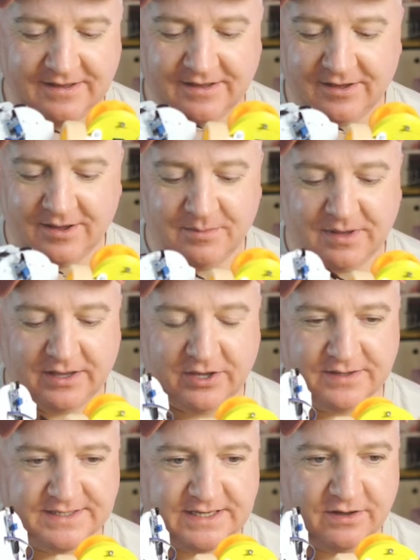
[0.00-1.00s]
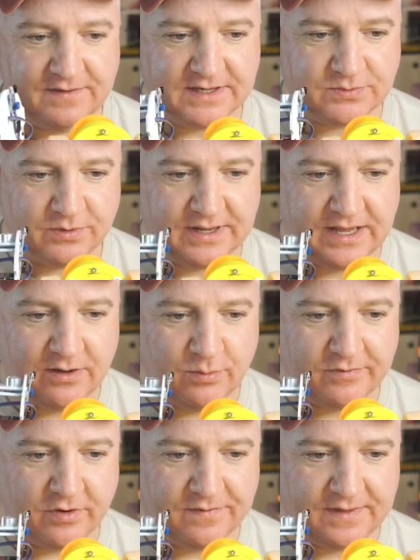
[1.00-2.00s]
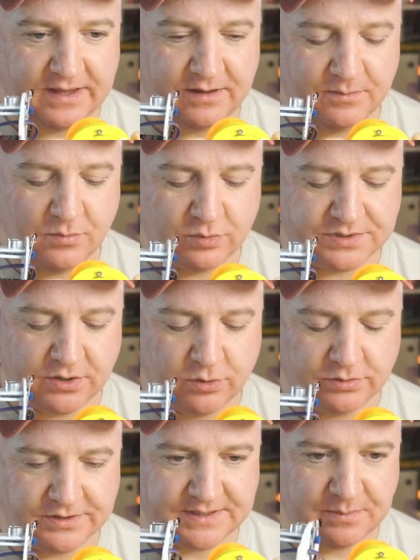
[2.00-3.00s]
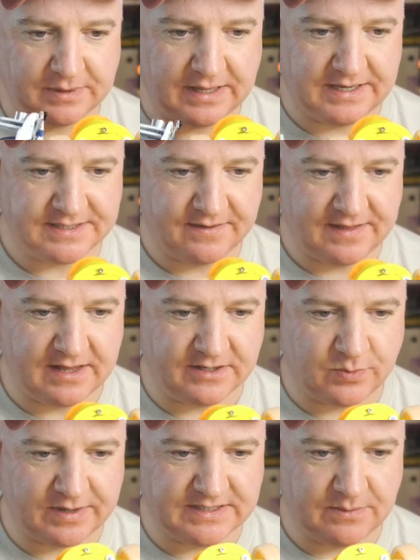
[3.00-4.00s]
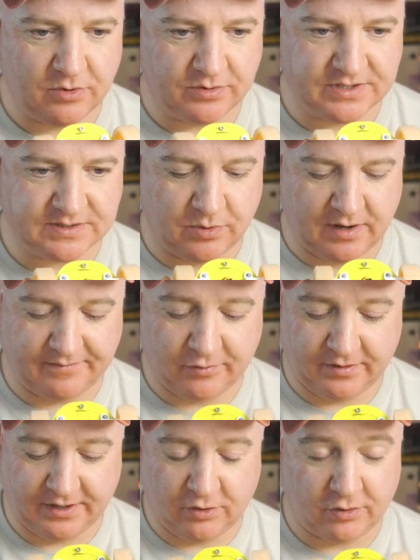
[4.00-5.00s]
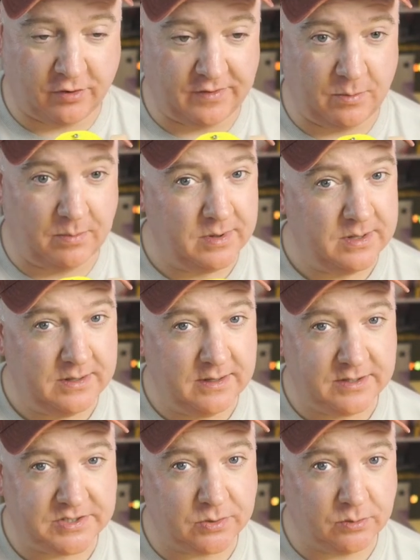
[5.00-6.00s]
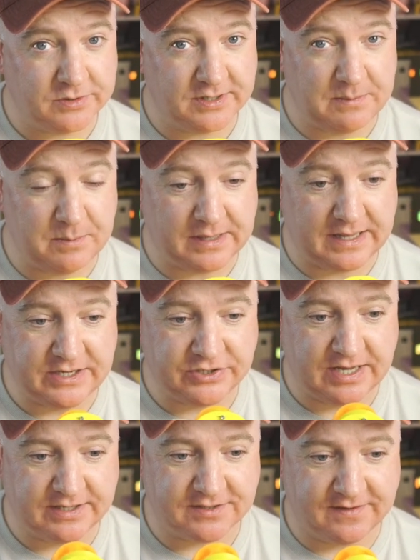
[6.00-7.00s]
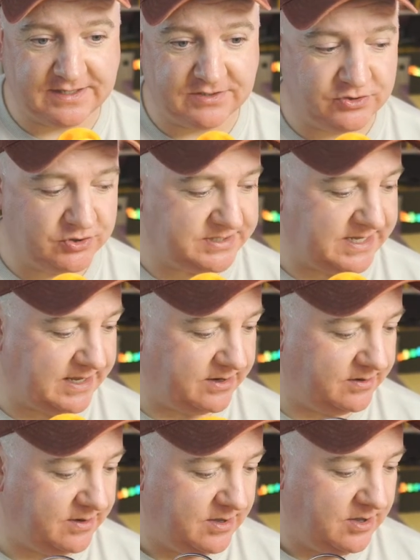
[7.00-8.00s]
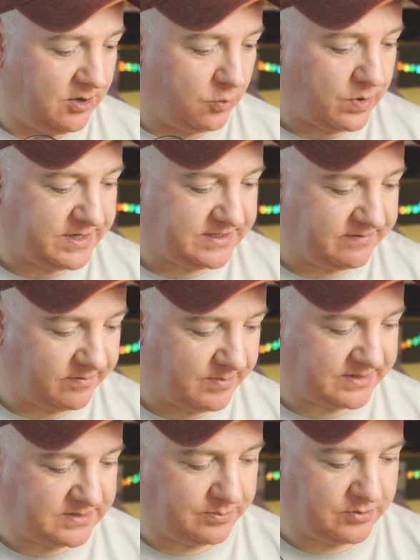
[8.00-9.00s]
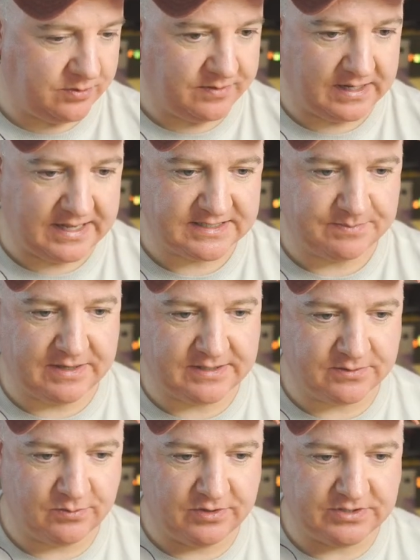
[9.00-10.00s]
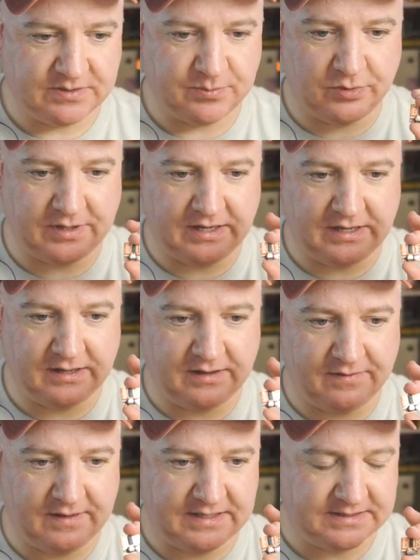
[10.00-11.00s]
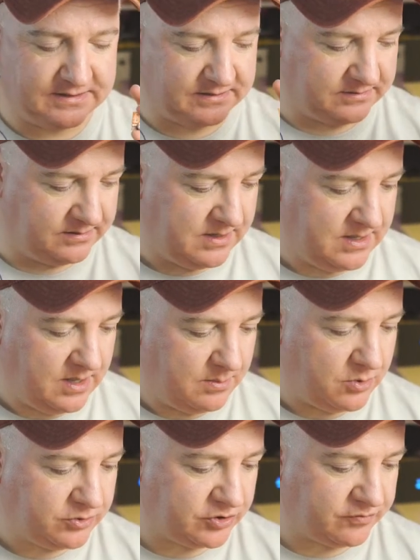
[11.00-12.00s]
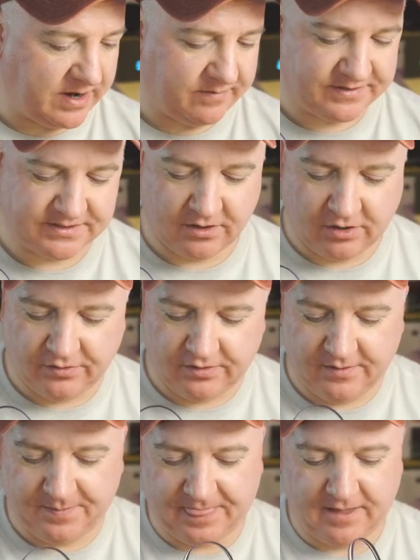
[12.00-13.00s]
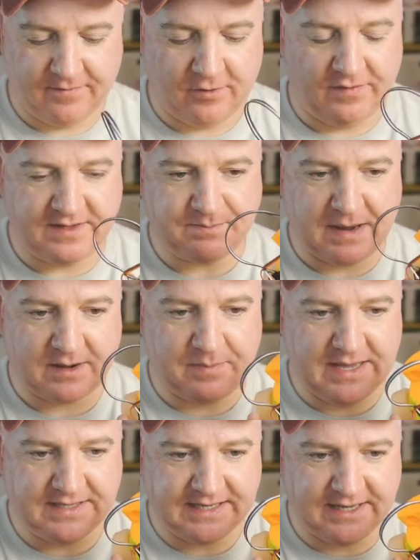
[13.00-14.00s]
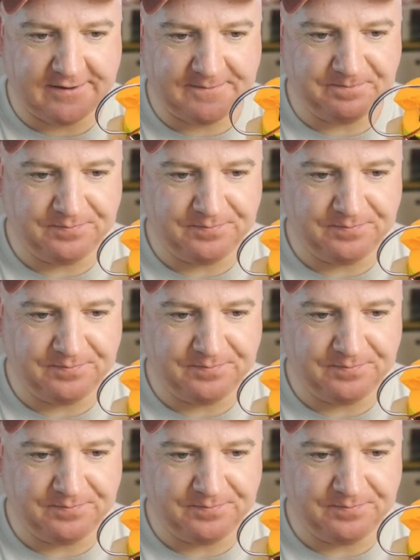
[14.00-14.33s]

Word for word: Um, you can see on this one here we've got the motor holders in place and the N20 motors, but I've currently not got them soldered in place yet. So these are just here waiting for me to do the last bit, which is putting these little motor drivers on, on this back piece here